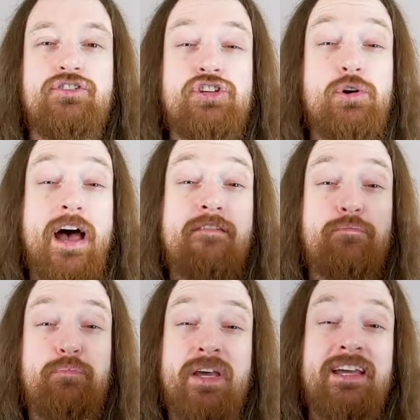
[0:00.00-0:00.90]
Do you
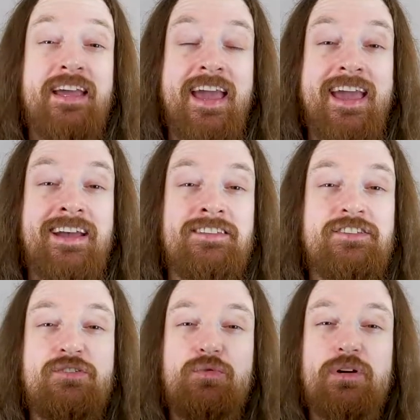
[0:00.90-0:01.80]
have big
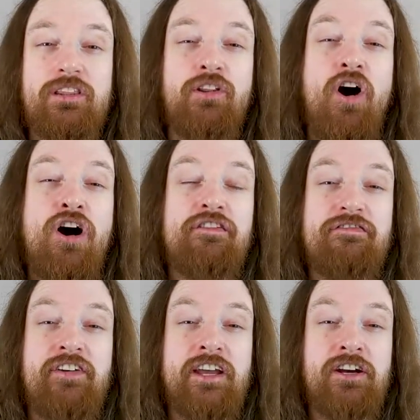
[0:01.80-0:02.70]
hands with long
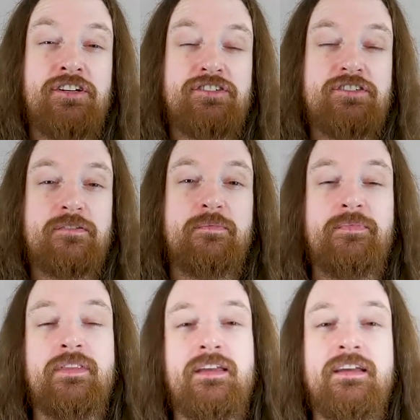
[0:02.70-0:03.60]
fingers?
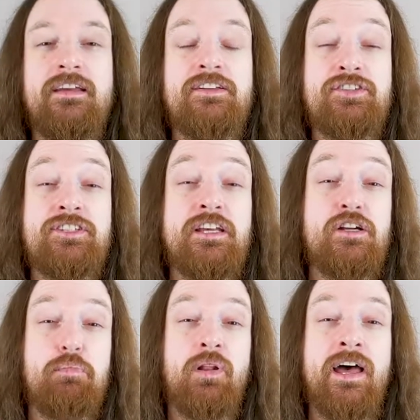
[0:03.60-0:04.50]

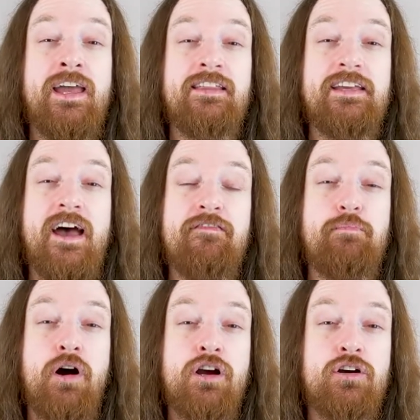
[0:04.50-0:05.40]
Consider playing the
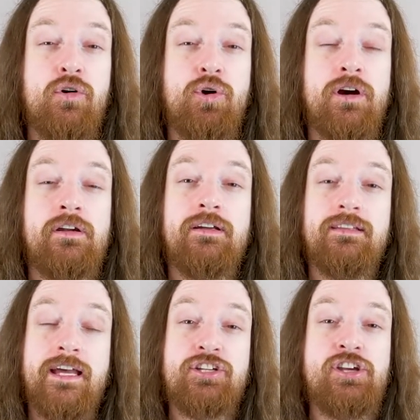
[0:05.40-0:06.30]
F bar chord
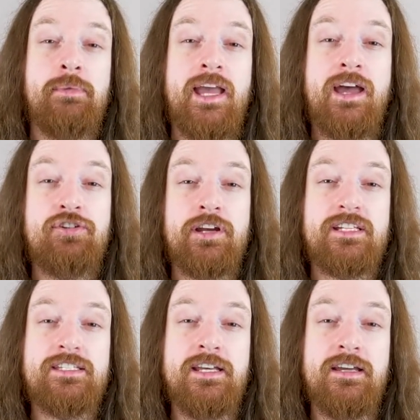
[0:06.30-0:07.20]
like Jimi
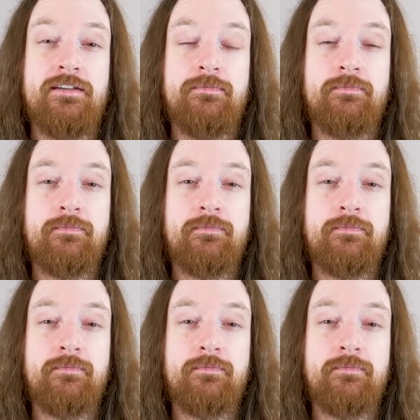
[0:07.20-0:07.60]
Hendrix did.